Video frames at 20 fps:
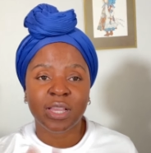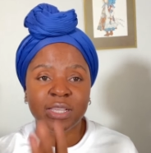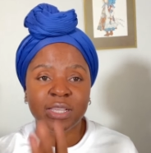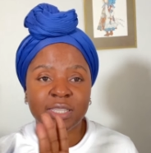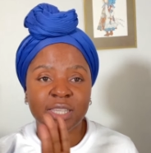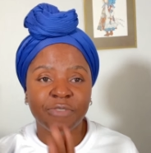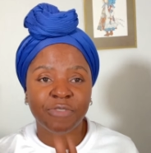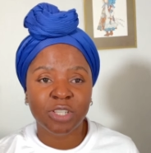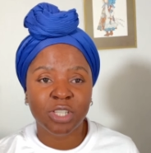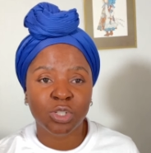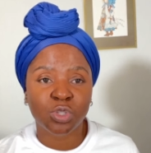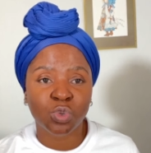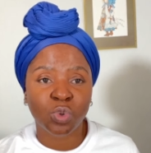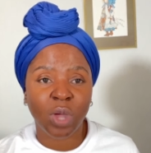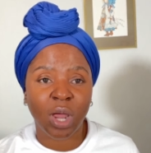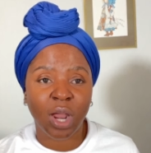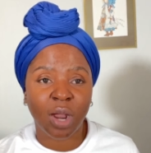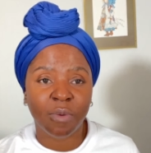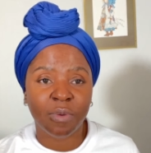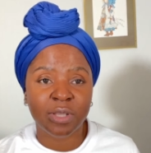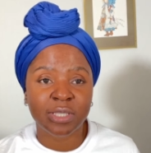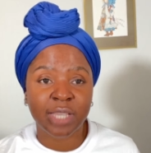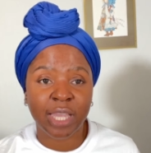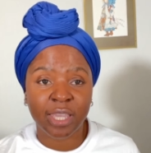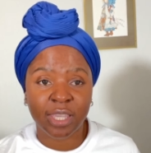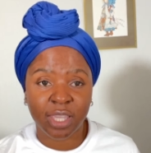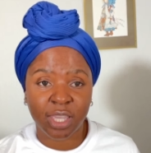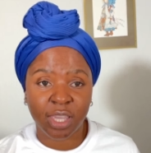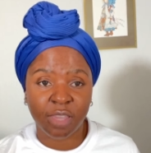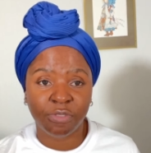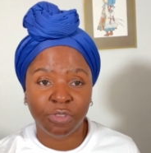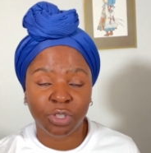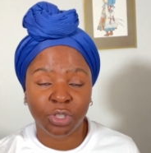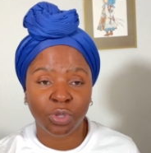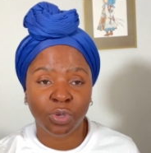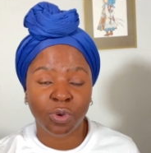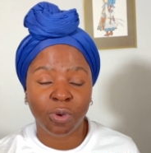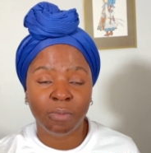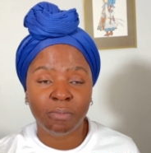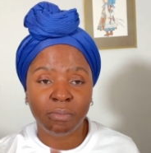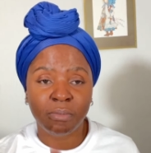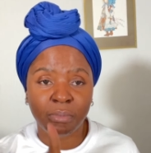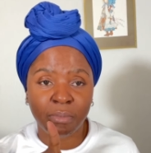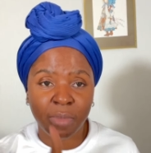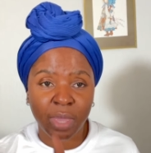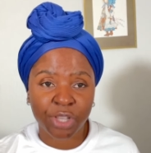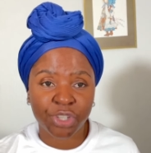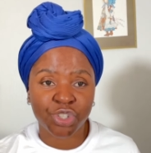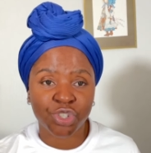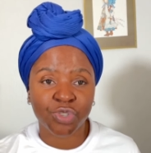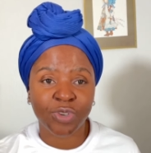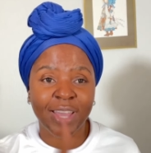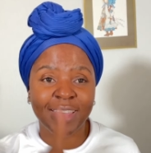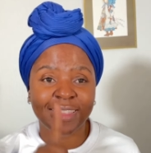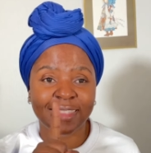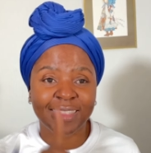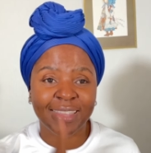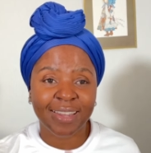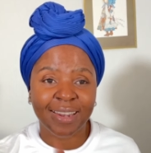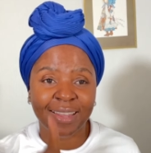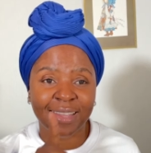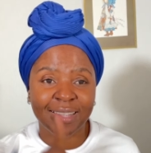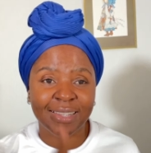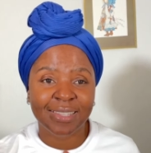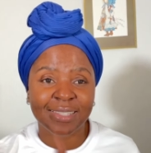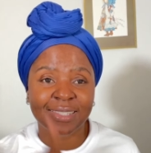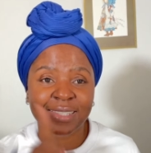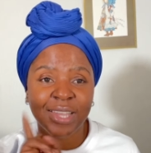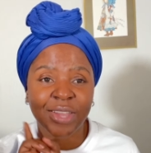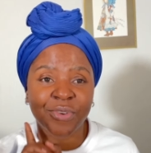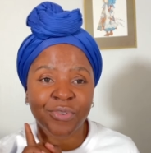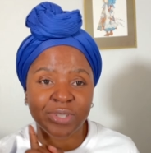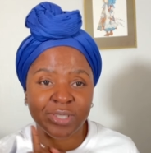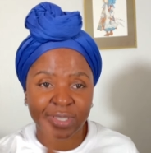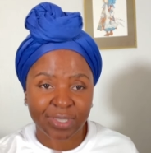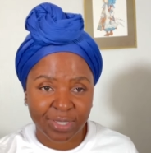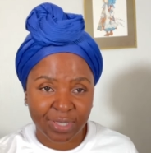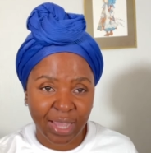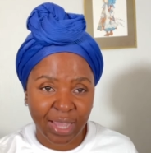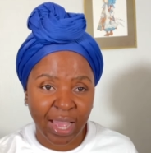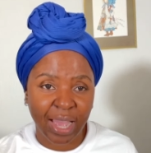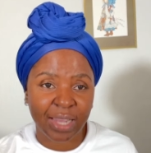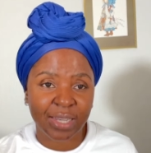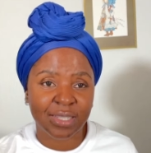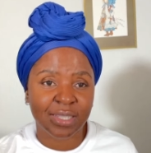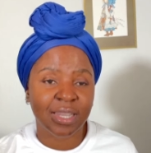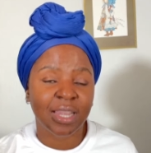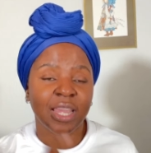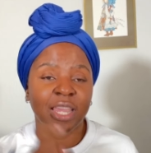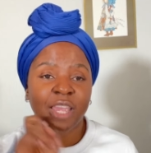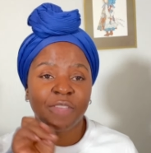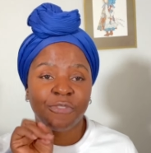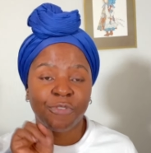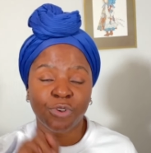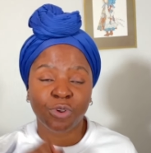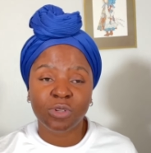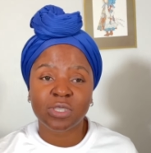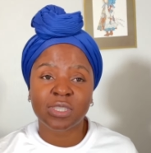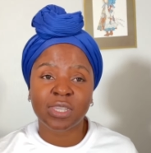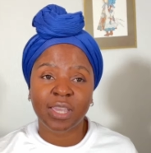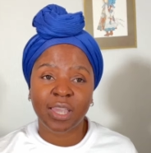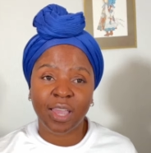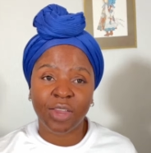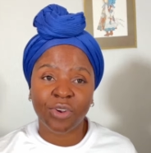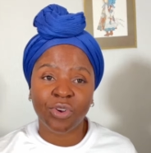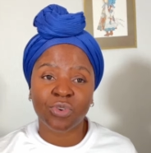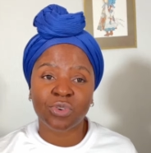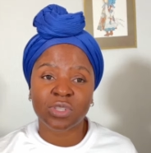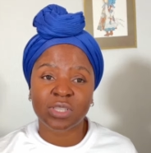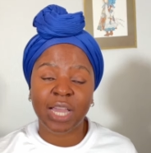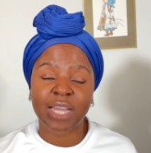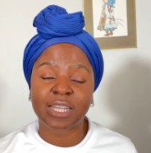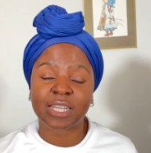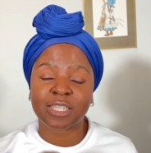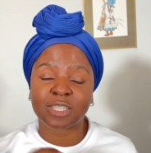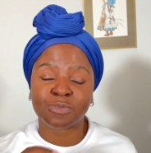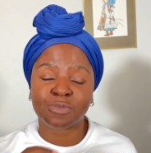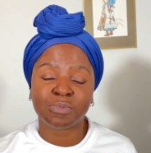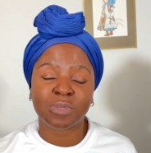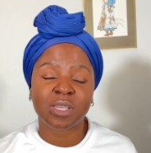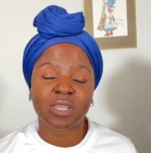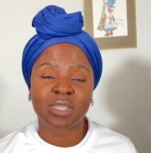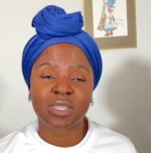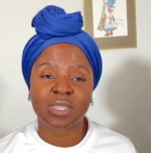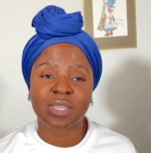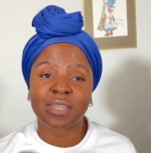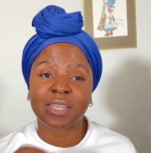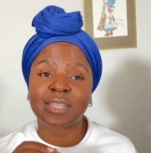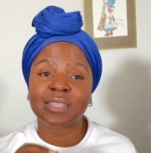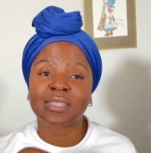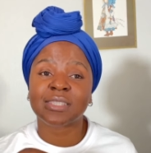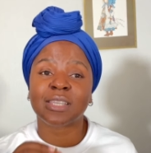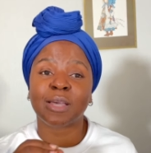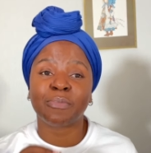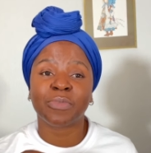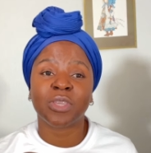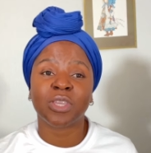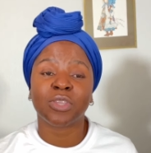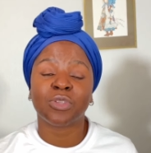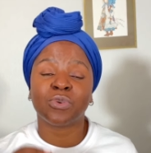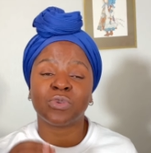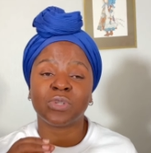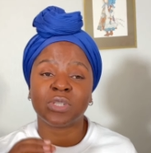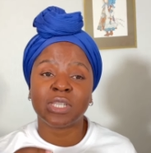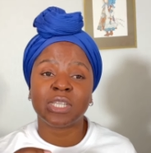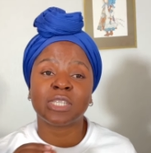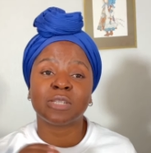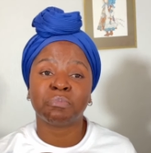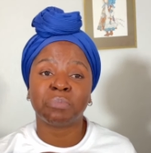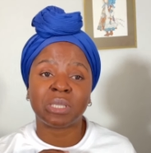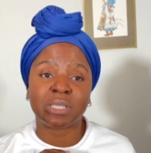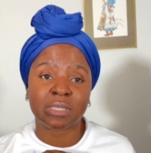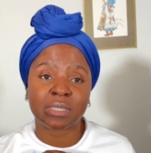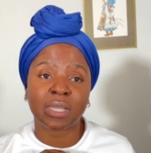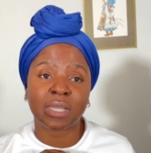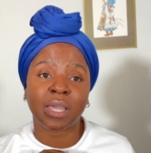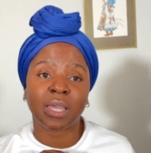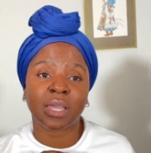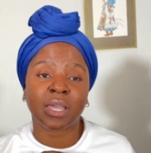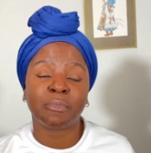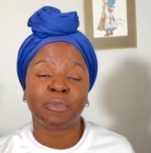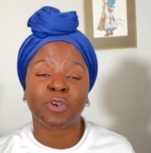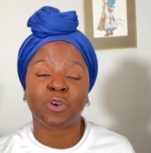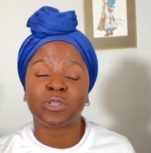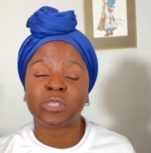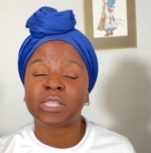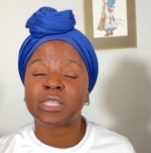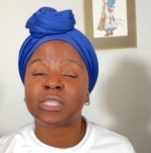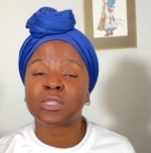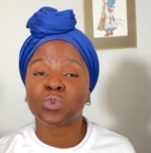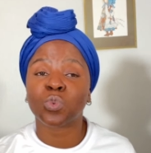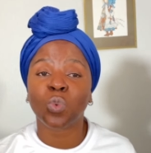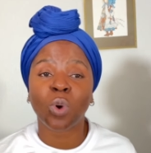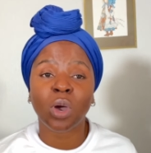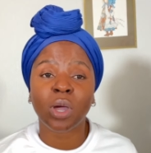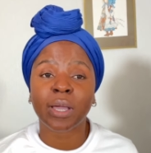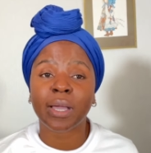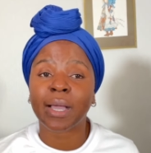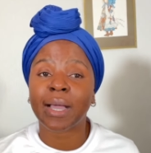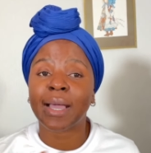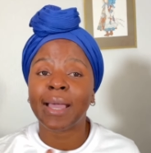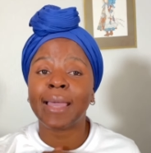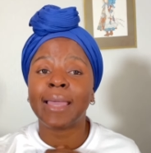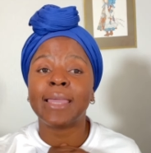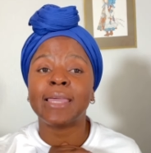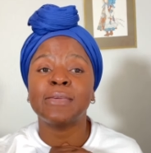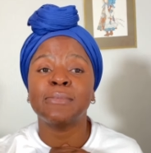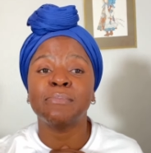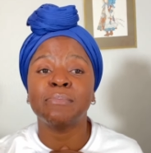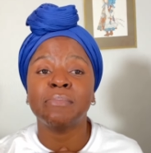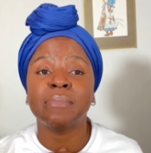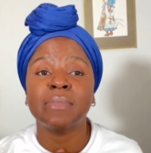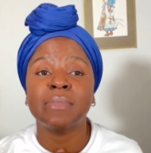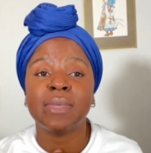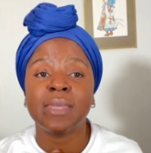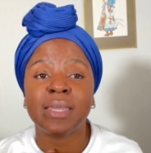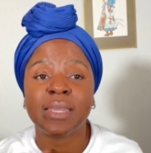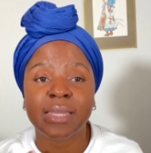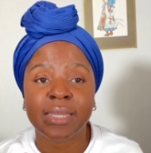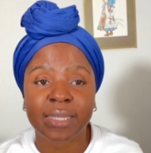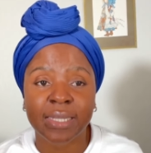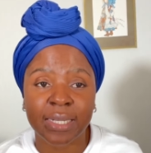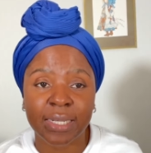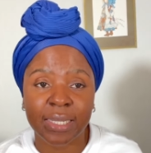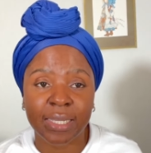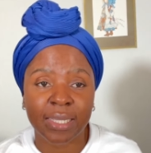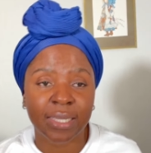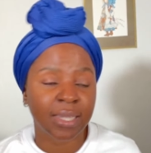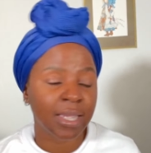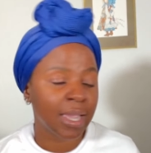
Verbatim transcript: 72 hours I giving you, make sure there is a result. If you don't see any result, it means there's something you did mistake because it's work immediately.